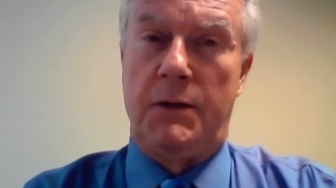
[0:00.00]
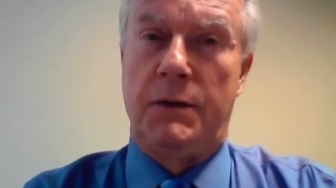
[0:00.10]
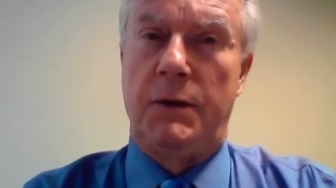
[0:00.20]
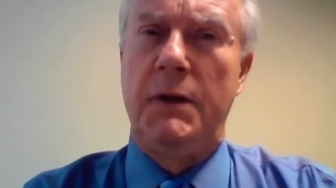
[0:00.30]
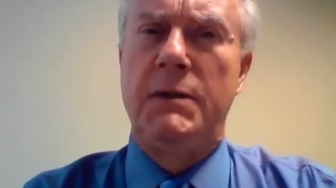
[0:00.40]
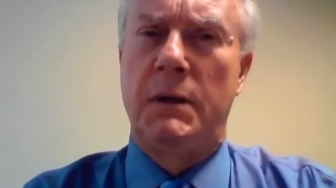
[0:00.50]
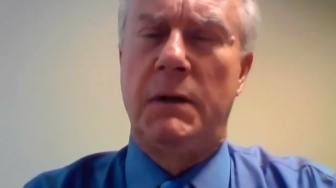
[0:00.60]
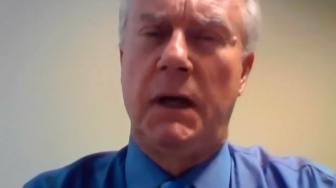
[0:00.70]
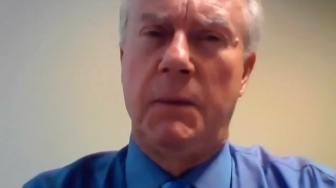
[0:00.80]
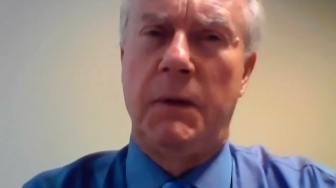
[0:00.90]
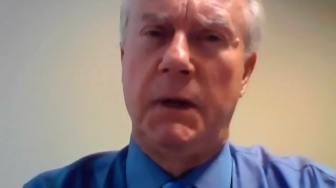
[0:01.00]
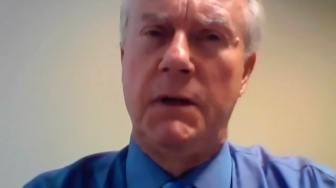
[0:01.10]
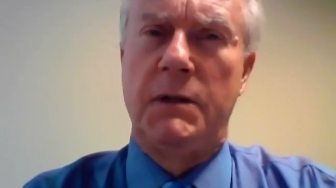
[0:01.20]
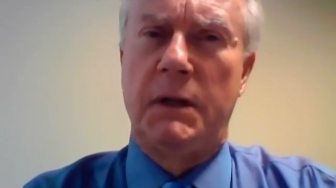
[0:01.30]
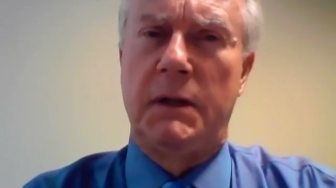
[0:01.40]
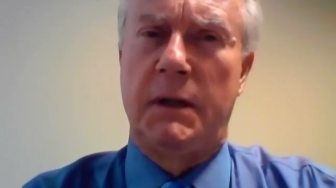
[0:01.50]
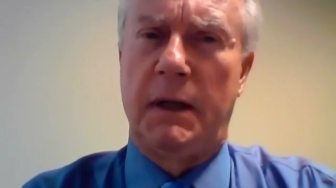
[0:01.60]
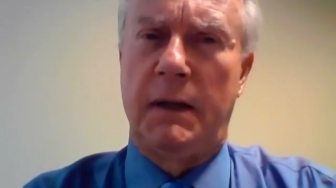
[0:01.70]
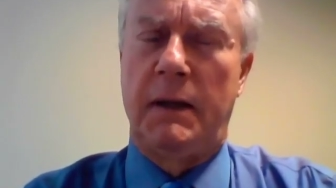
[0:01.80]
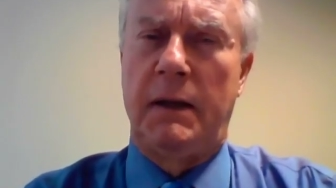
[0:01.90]
So these are the type of things that
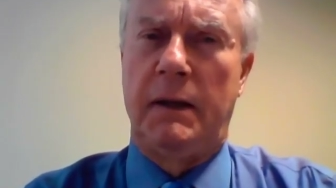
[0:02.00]
uh,